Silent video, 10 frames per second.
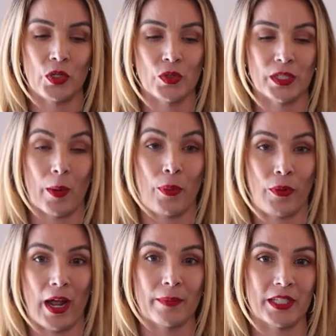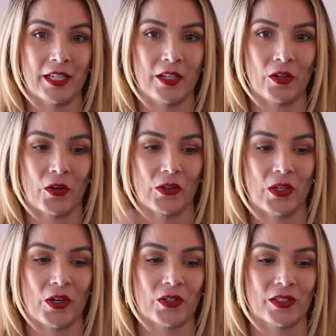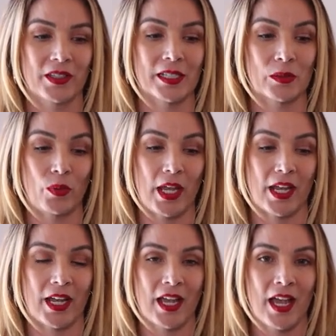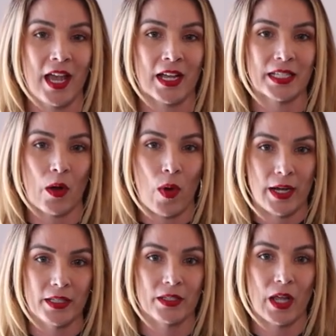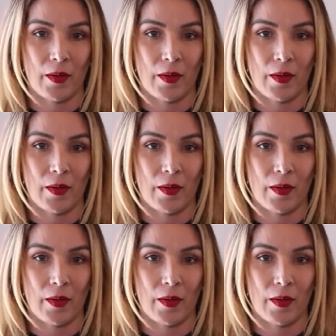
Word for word: used a prompt earlier this week because I wanted,